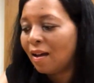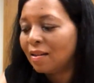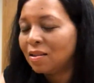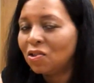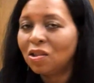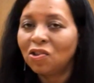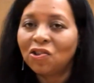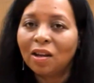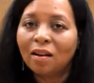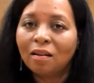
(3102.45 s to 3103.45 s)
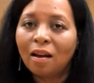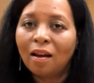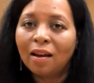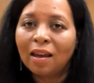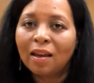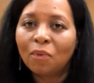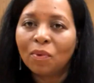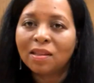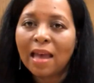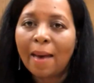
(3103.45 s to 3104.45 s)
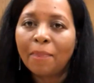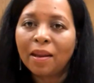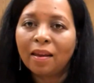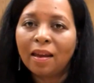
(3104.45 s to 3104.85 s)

Just to share in what's happening